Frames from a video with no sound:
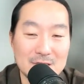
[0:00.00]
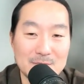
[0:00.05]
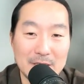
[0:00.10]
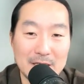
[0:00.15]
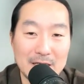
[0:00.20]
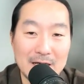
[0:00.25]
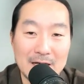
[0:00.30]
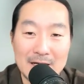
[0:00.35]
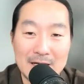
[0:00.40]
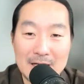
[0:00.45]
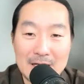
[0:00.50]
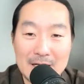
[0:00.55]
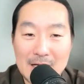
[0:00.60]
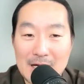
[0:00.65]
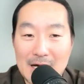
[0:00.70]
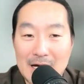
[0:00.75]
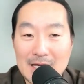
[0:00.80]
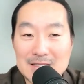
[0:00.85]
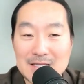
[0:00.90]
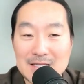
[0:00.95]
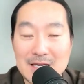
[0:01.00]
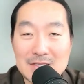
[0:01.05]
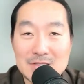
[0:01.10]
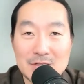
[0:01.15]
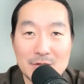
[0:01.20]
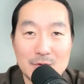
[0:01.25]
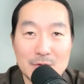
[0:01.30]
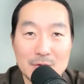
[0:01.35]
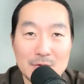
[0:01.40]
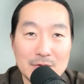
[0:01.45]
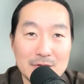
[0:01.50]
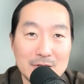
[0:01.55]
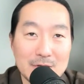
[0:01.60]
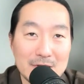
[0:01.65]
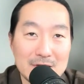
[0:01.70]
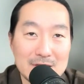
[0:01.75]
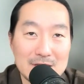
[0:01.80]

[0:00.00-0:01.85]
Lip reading: But I tend to agree with you.